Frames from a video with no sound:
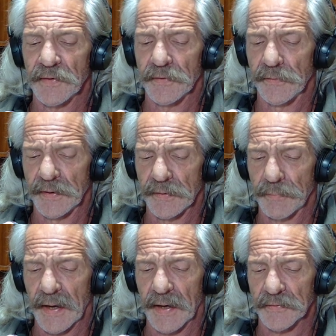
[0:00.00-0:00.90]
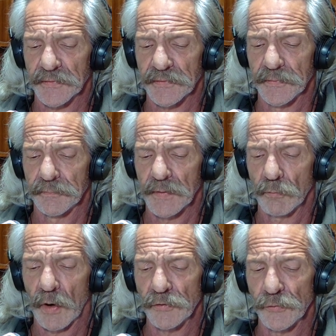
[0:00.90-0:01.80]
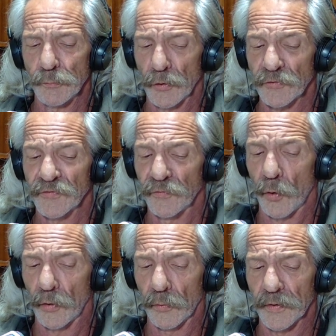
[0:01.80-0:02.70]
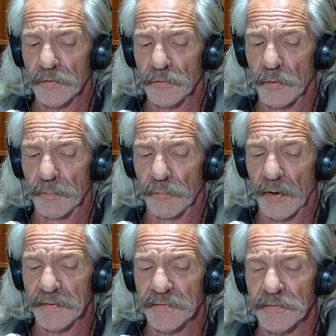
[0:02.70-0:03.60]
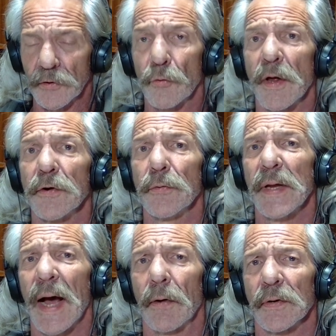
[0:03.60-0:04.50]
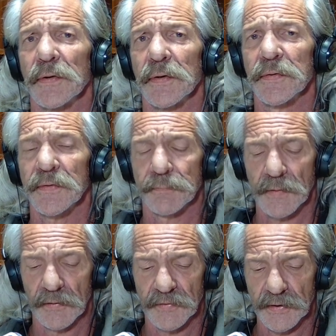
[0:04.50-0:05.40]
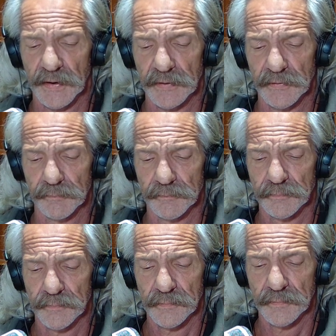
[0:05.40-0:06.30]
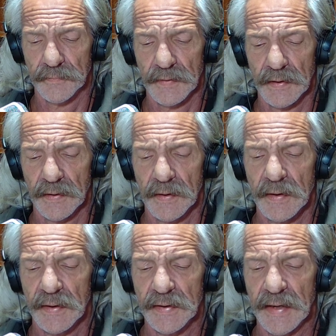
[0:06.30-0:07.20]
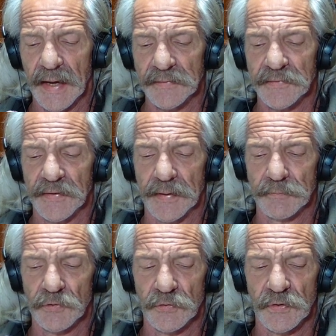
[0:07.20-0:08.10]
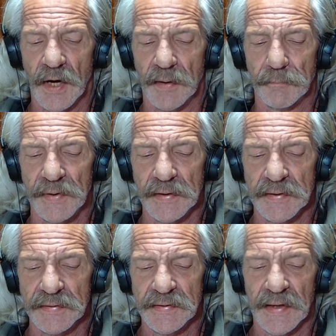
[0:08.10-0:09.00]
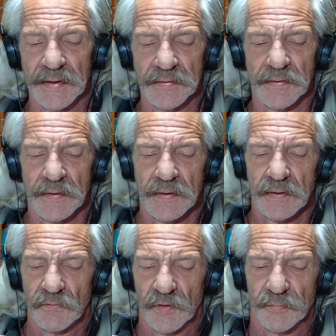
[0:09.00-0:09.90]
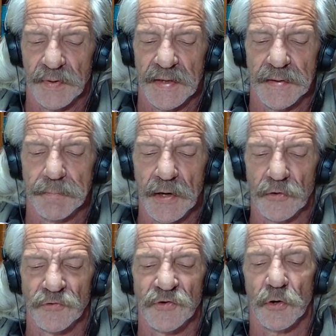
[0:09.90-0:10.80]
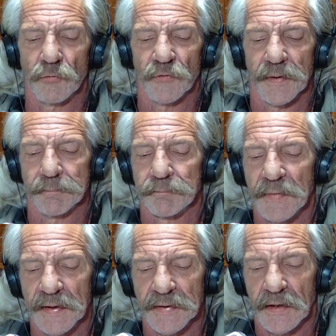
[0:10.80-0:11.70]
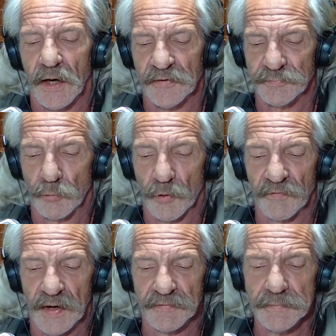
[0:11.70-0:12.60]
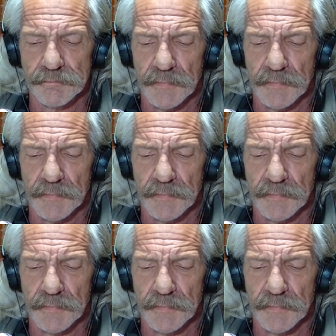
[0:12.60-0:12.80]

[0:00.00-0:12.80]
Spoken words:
that are in the past while you push forward to embrace the greater realities of the kingdom. He asked them to not be content with being mere children in the gospel of heaven,